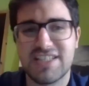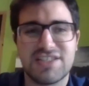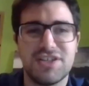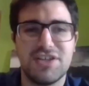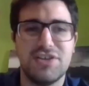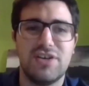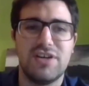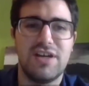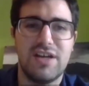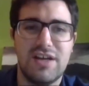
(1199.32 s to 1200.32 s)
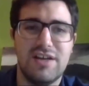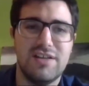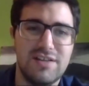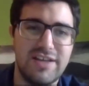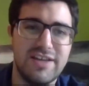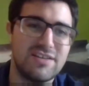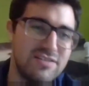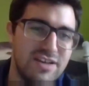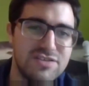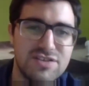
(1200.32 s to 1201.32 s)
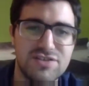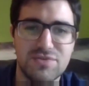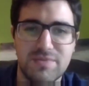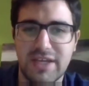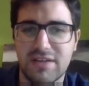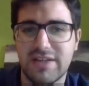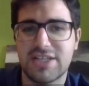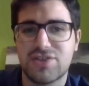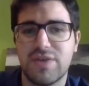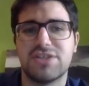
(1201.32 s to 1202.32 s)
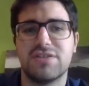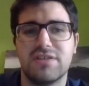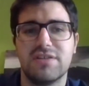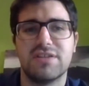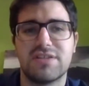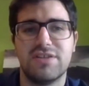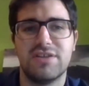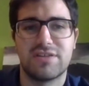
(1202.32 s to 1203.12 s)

So, like, the answer to my last question, it's not